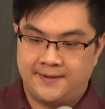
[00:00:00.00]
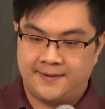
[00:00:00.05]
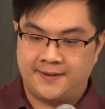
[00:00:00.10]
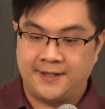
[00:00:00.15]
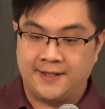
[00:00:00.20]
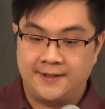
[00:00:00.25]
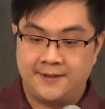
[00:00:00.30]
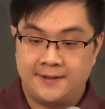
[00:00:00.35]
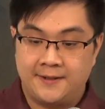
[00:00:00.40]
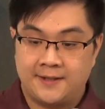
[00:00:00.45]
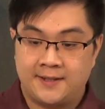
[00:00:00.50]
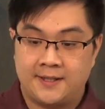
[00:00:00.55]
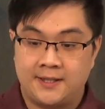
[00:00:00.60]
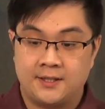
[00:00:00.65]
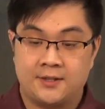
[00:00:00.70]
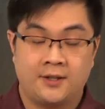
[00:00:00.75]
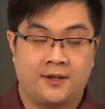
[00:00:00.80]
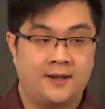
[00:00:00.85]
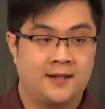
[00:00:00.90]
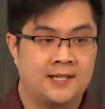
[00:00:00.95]
Then
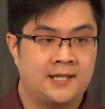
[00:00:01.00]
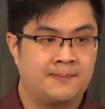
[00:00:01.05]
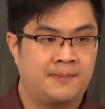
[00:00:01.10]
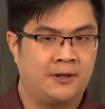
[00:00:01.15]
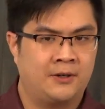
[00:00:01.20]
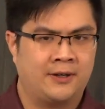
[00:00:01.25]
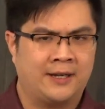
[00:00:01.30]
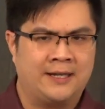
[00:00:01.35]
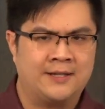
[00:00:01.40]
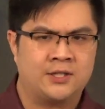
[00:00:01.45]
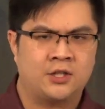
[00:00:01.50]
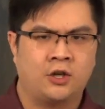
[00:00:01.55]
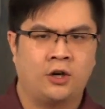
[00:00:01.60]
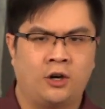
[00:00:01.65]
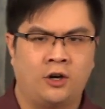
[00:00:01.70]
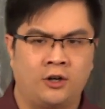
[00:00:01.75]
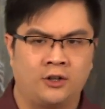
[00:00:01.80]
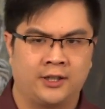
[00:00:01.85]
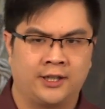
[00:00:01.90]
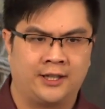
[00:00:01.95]
he talks about his
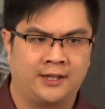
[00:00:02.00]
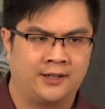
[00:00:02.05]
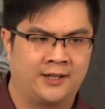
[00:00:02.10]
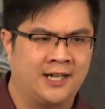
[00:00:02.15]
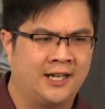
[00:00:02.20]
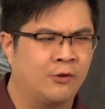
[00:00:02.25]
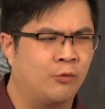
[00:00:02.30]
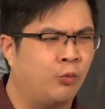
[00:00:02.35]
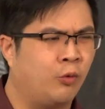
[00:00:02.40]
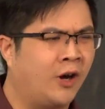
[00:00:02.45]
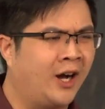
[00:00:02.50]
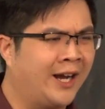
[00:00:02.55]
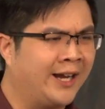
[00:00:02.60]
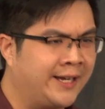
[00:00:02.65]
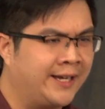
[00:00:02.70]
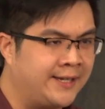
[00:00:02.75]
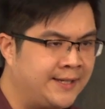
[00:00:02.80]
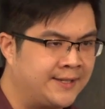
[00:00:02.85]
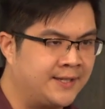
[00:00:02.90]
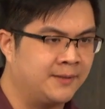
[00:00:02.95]
calling, kind of why
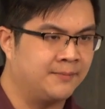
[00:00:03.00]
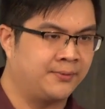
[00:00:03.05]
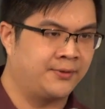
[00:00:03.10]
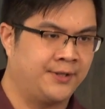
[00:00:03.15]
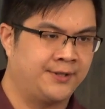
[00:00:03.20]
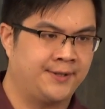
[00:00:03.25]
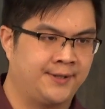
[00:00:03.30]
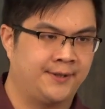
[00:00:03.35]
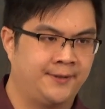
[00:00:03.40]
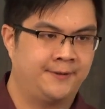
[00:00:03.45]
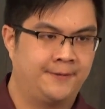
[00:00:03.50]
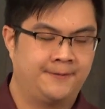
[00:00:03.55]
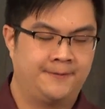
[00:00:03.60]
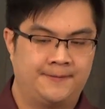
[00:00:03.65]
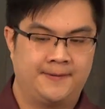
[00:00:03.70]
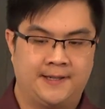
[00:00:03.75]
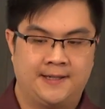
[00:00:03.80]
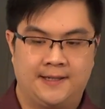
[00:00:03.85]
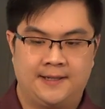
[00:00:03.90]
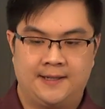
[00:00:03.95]
he's in prison.
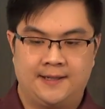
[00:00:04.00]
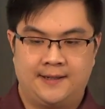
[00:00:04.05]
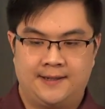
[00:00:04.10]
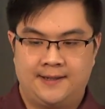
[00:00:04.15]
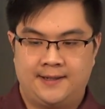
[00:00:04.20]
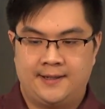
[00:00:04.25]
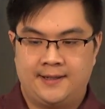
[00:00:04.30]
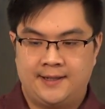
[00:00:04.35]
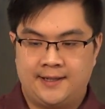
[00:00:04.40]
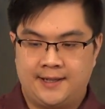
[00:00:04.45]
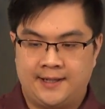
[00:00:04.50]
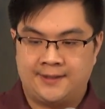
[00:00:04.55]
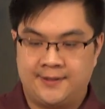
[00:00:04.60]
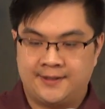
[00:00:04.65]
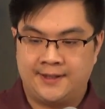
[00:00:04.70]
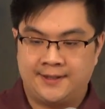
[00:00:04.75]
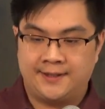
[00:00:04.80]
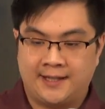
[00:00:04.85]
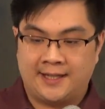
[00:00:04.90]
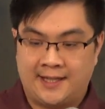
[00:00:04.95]
And
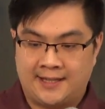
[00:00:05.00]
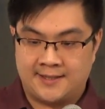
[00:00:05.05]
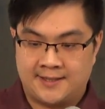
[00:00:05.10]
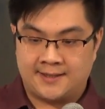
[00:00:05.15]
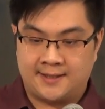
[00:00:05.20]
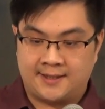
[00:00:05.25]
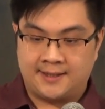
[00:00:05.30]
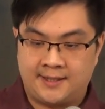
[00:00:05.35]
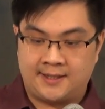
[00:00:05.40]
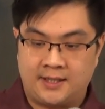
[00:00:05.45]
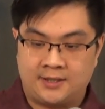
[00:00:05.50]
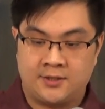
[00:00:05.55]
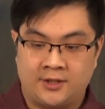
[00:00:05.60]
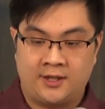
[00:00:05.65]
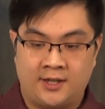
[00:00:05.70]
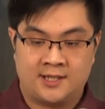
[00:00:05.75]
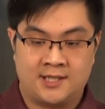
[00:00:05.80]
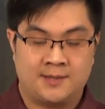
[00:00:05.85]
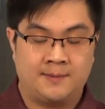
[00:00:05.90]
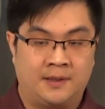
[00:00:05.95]
then lastly, he
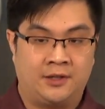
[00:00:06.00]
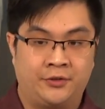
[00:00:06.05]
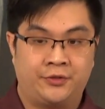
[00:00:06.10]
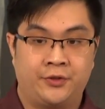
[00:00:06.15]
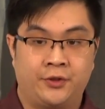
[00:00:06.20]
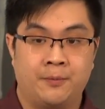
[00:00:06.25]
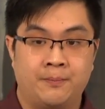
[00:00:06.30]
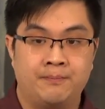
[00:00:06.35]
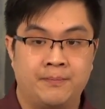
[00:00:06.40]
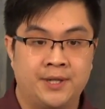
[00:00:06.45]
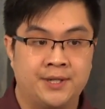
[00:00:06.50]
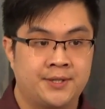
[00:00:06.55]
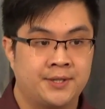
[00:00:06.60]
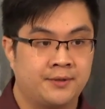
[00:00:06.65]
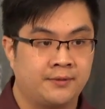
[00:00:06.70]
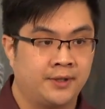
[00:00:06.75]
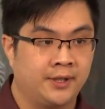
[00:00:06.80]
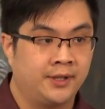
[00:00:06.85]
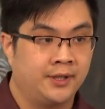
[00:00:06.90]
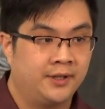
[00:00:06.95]
talks about the
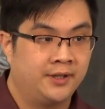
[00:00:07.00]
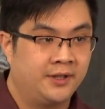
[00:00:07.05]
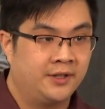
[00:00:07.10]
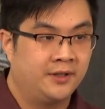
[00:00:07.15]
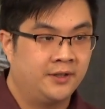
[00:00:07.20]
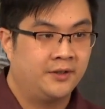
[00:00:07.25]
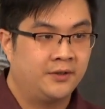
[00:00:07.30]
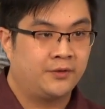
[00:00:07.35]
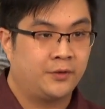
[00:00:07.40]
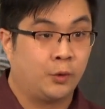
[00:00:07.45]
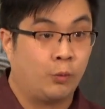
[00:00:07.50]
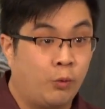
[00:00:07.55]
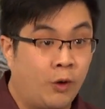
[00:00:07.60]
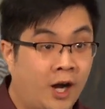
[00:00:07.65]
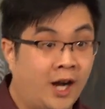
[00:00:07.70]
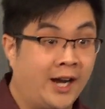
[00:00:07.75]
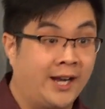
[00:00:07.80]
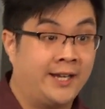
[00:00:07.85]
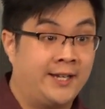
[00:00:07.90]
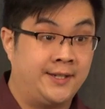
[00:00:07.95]
mystery, the
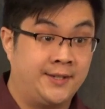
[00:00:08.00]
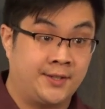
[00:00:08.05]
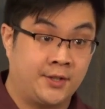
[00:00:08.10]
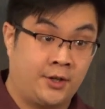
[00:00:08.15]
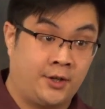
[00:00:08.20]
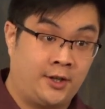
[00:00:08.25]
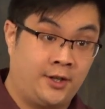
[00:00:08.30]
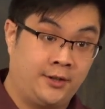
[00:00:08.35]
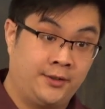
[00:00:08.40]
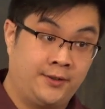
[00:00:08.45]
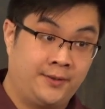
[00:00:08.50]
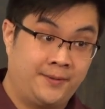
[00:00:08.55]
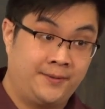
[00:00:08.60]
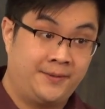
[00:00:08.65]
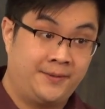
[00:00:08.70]
why he's called.